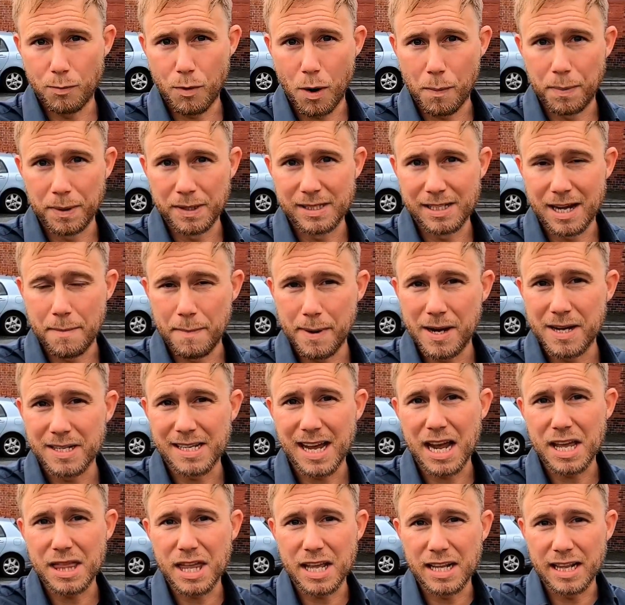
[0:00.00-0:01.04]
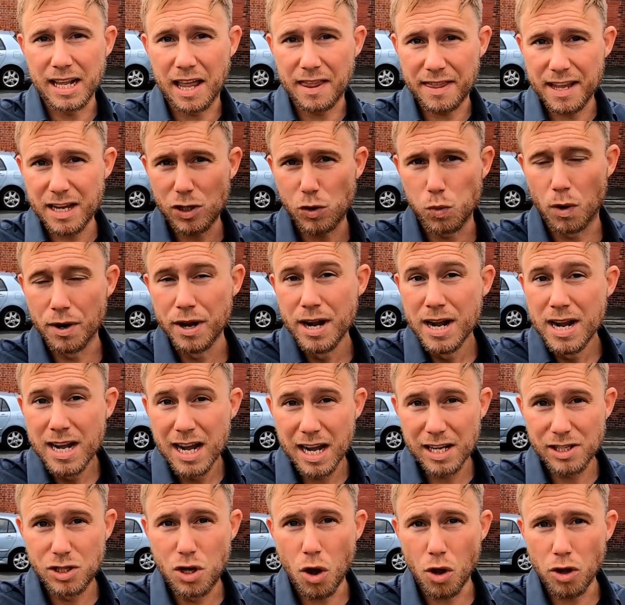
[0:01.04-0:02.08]
property, because I think that this one
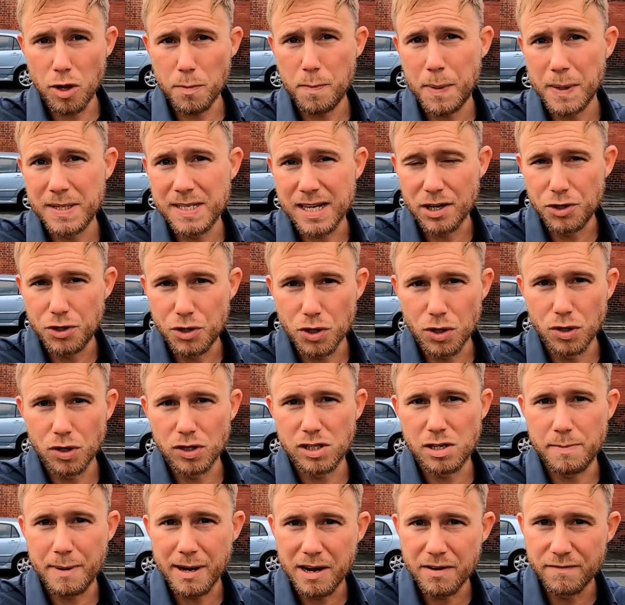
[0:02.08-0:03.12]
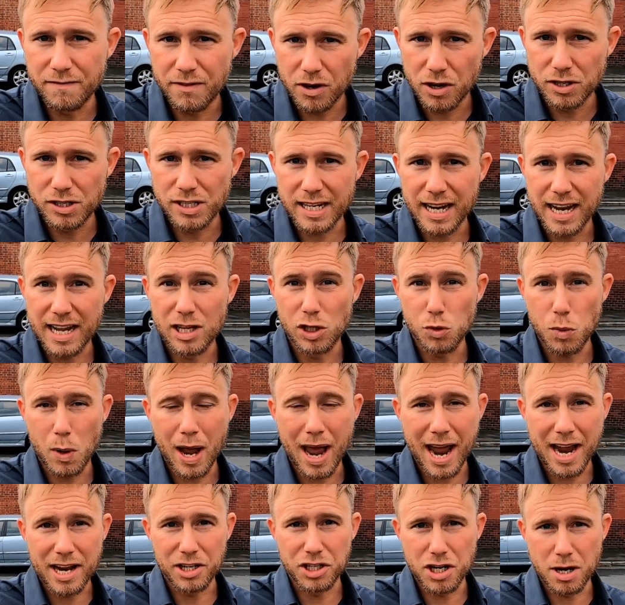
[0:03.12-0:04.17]
has got the potential to be converted into
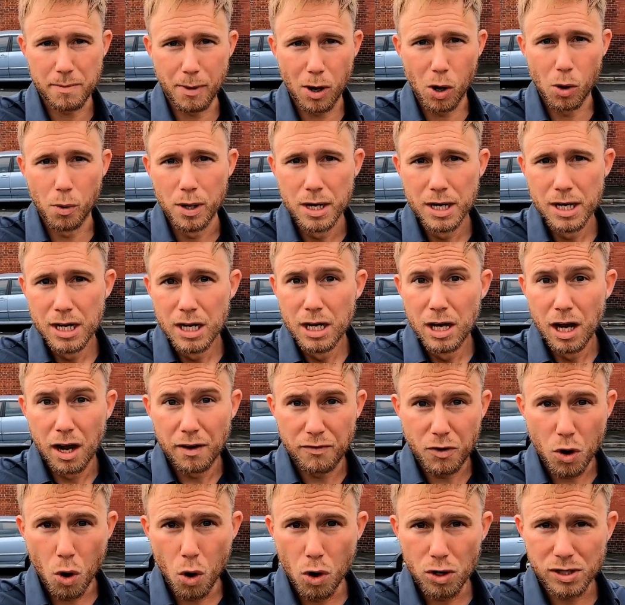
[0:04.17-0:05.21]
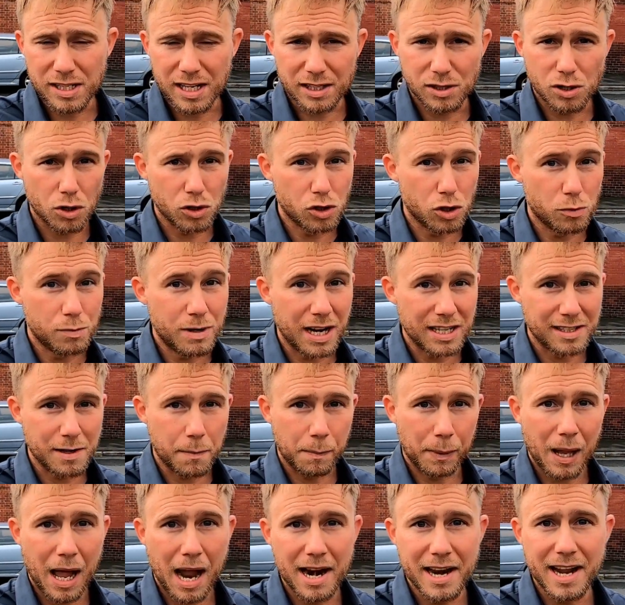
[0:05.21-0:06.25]
a HMO. Of course, that's all subject to
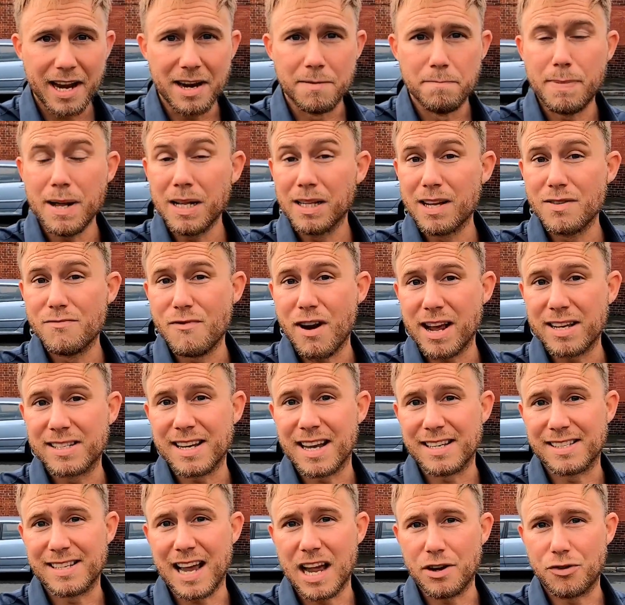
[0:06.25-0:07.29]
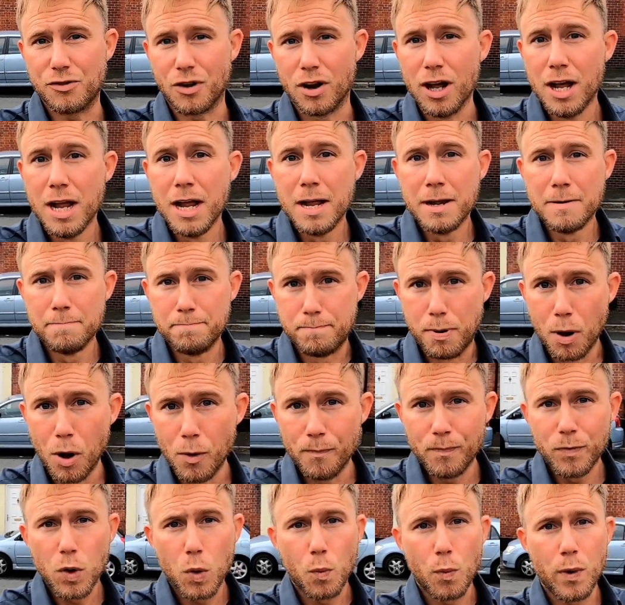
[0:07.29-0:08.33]
planning and building regs, etc.
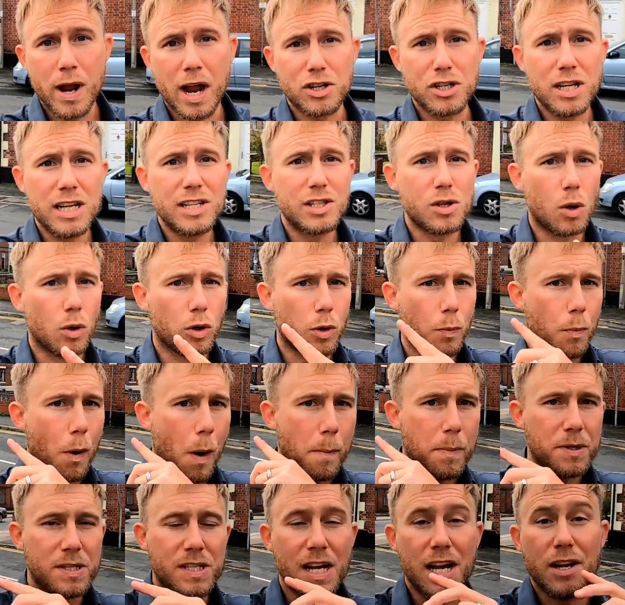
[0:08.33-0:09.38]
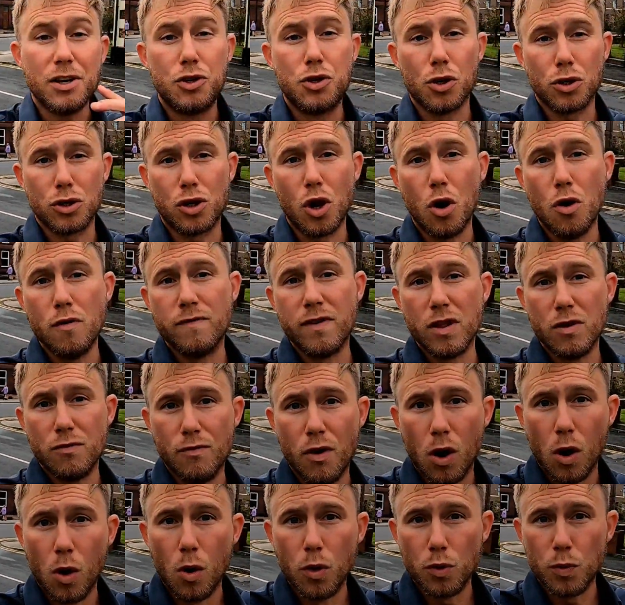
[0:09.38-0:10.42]
But we actually sold the property just over the
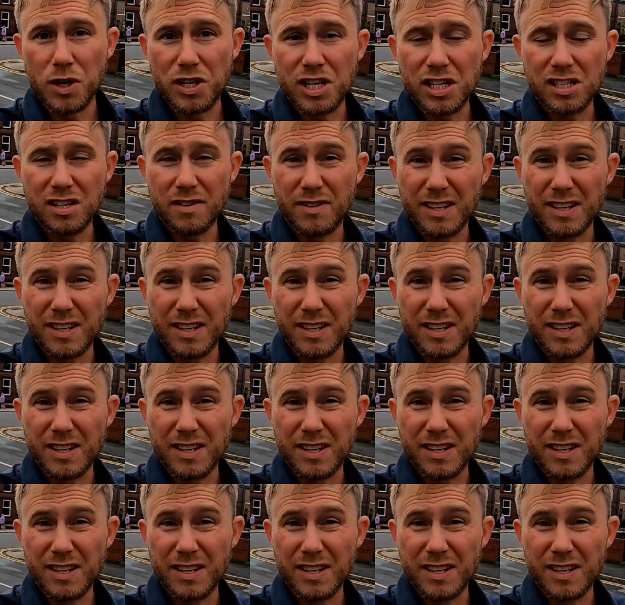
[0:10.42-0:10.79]
road, which is